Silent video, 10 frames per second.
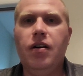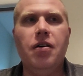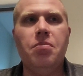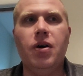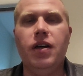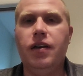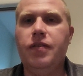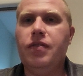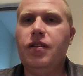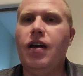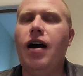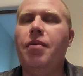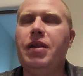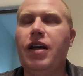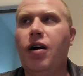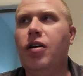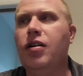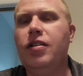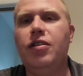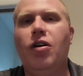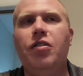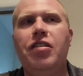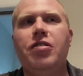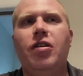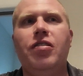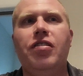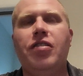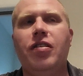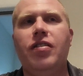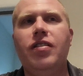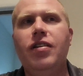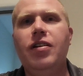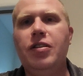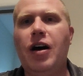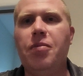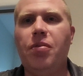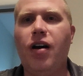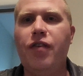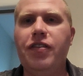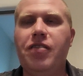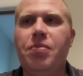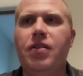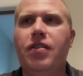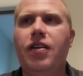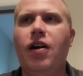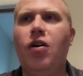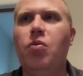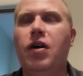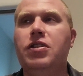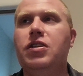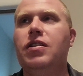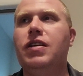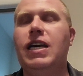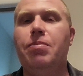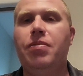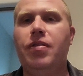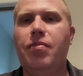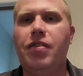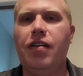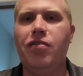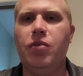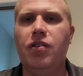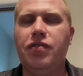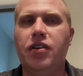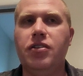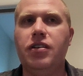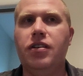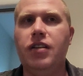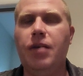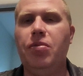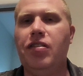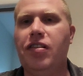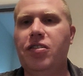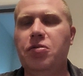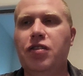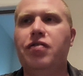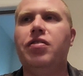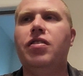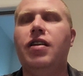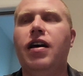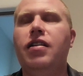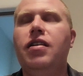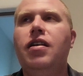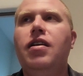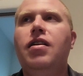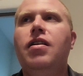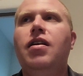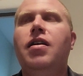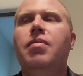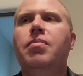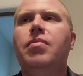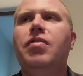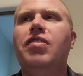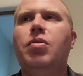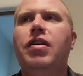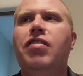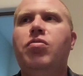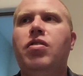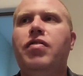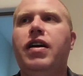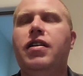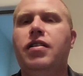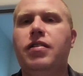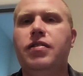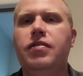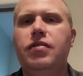money. They are, all these gardens are nonprofits, but they all want to keep themselves well funded, and Naples is no different than that. So it is sort of like it